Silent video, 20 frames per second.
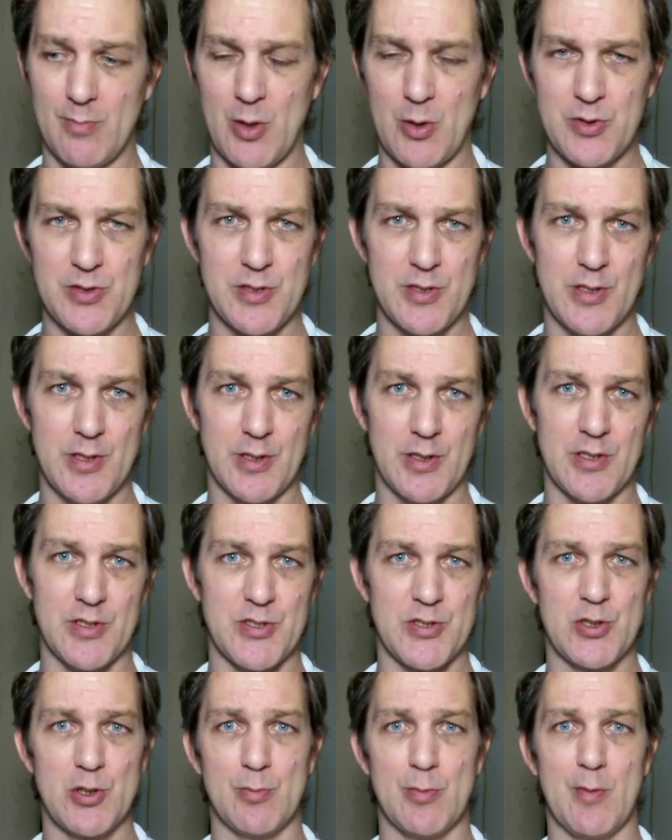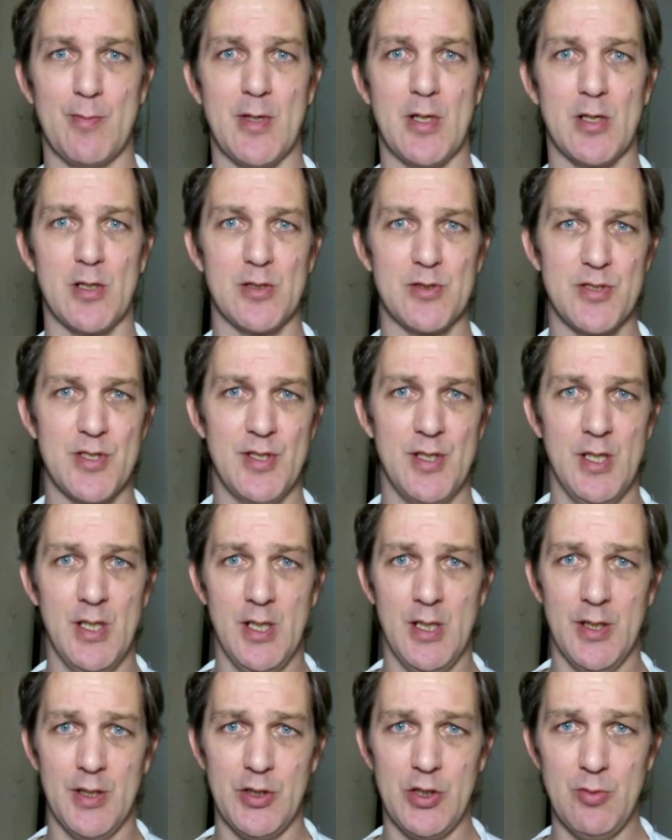Most of the consumer models
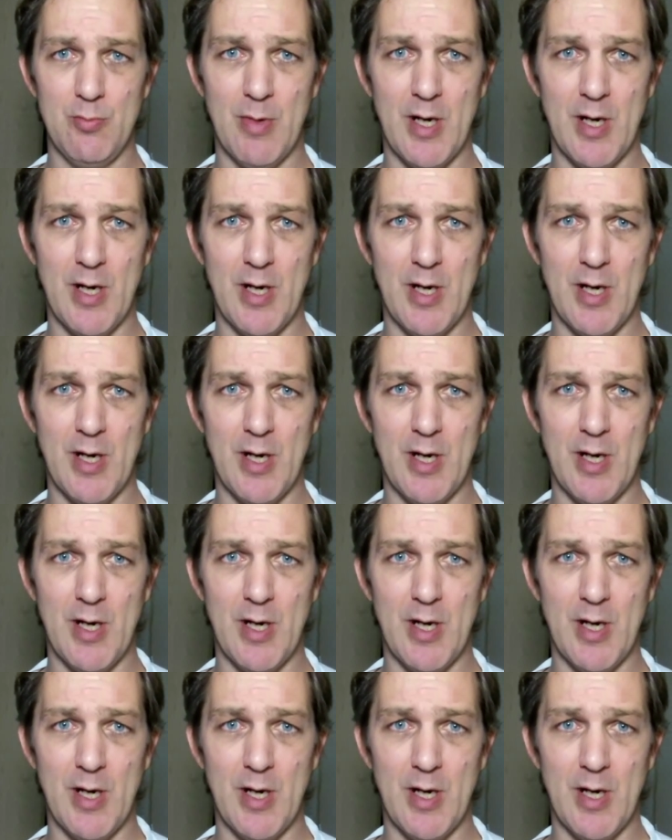you